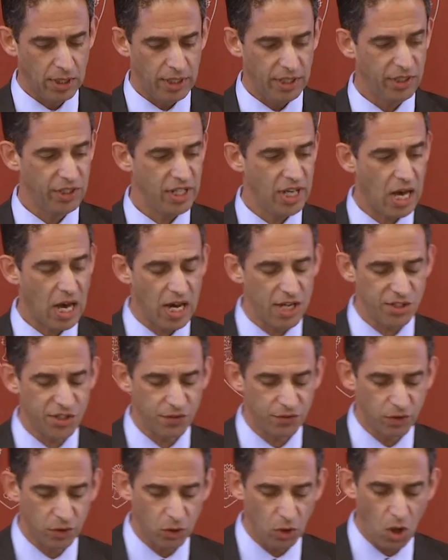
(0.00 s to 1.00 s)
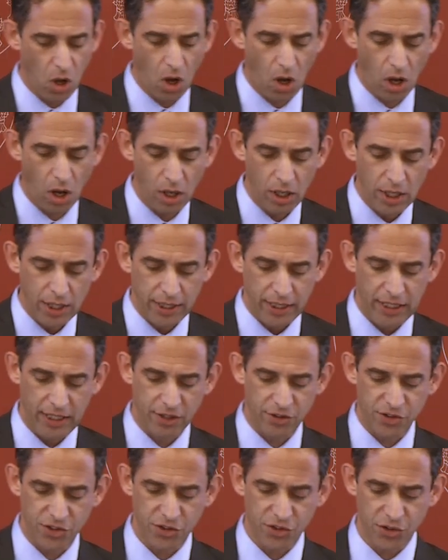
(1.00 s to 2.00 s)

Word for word: In the eyes of the law, Ian's